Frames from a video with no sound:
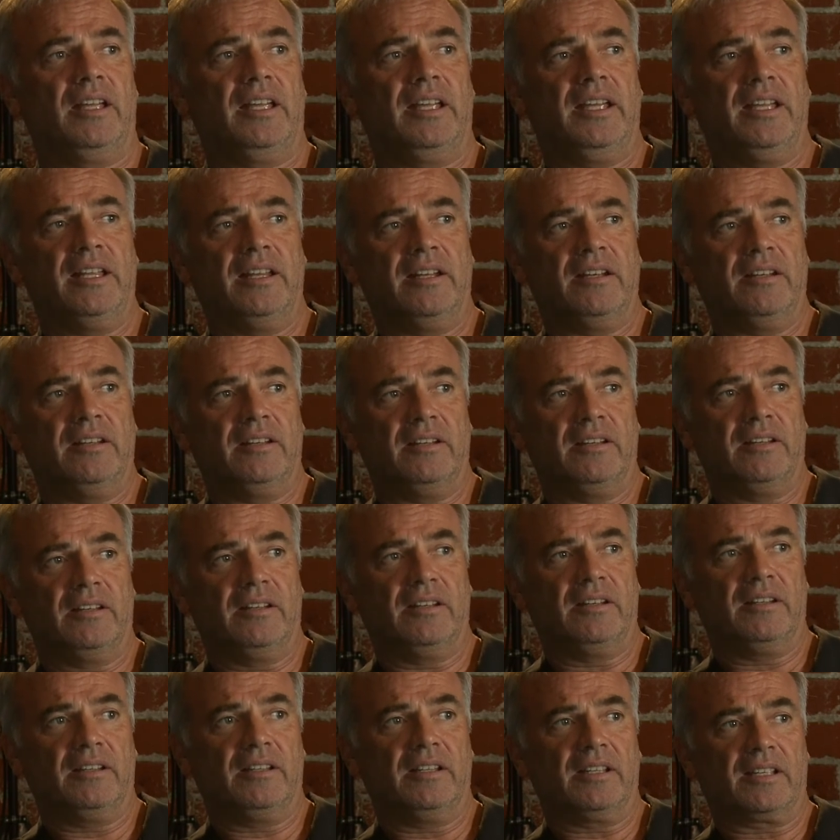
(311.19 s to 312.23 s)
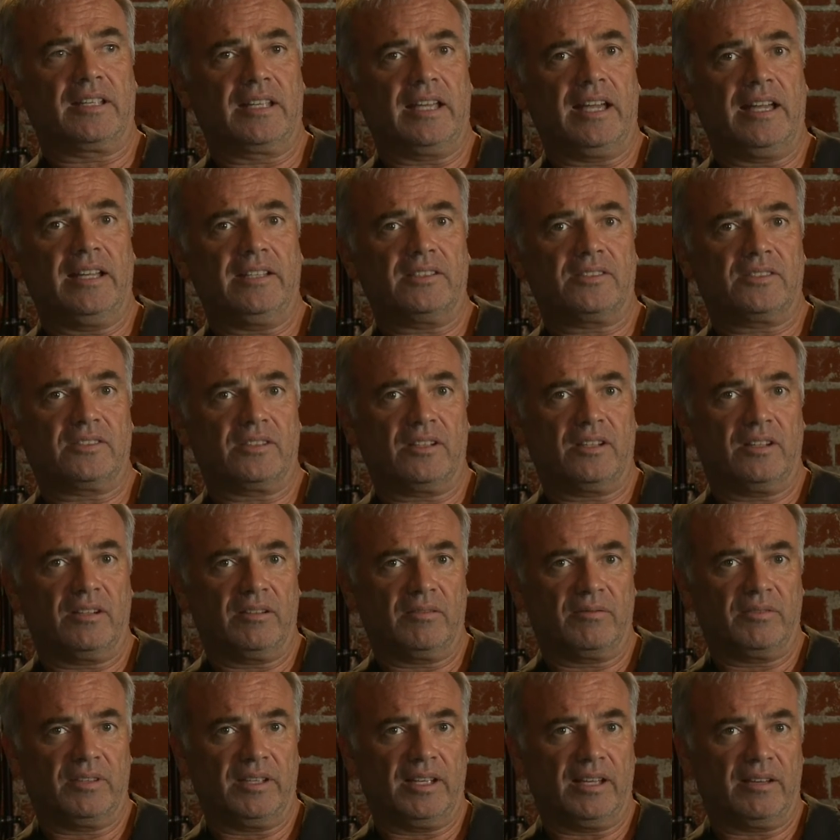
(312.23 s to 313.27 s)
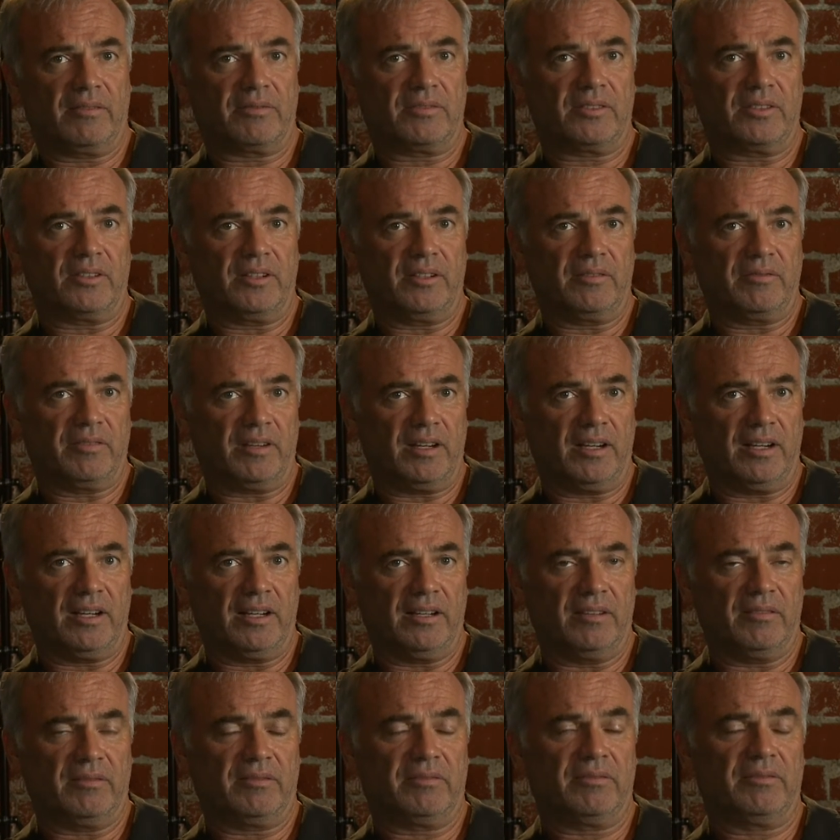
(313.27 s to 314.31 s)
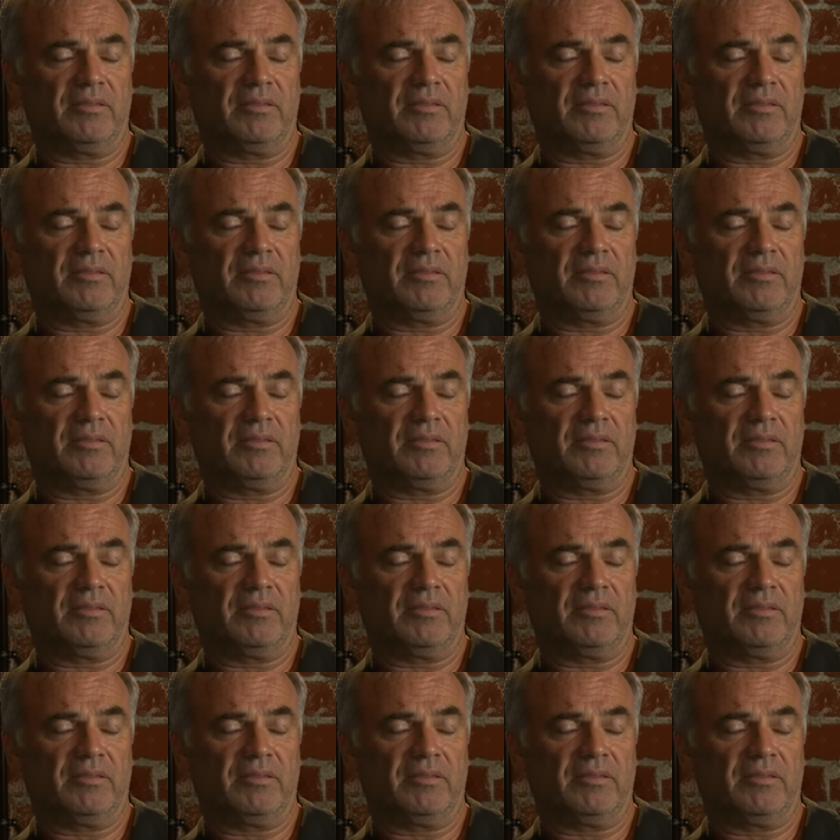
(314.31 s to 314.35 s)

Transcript: In the case of the F-35,